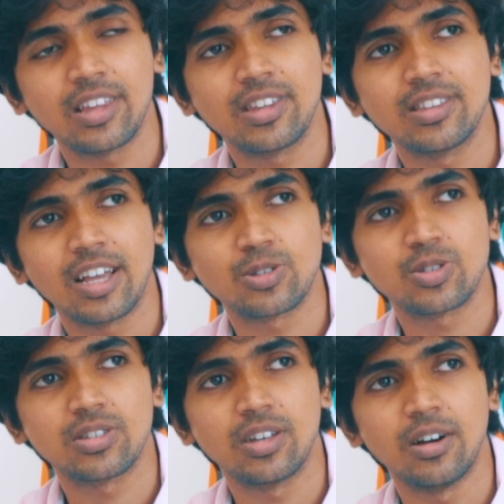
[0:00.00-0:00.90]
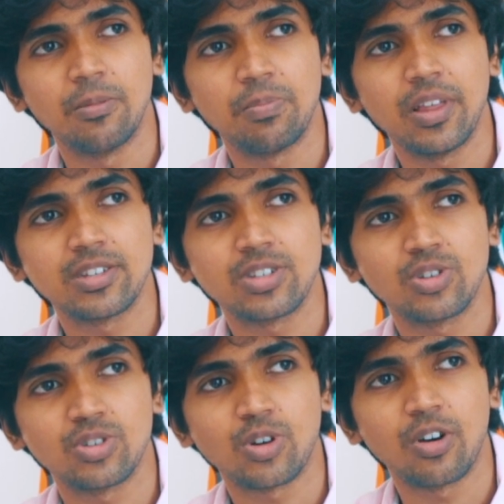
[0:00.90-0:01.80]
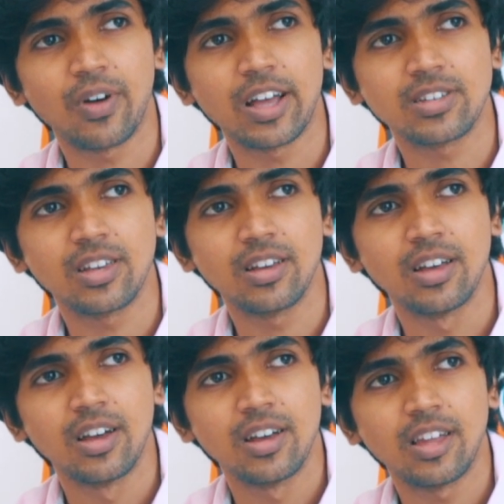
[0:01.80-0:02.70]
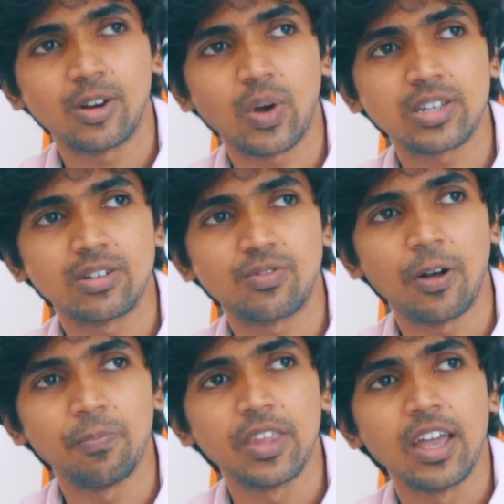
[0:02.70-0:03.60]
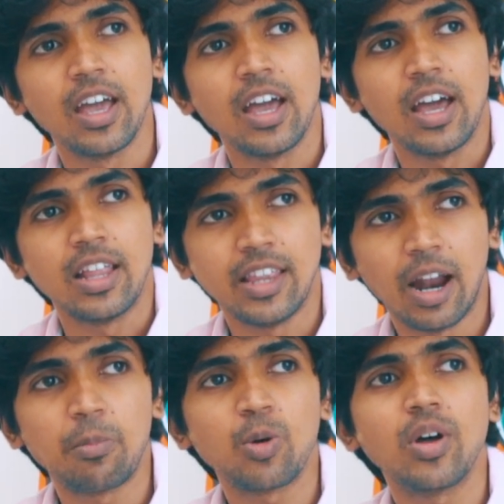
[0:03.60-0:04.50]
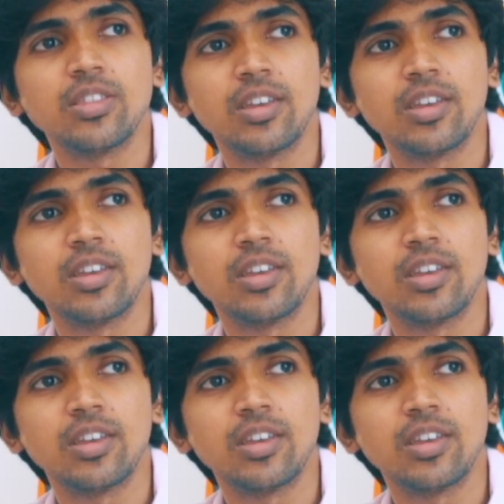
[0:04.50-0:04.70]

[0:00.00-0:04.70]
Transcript: think that's the place that you're sort of asking that question from. The number one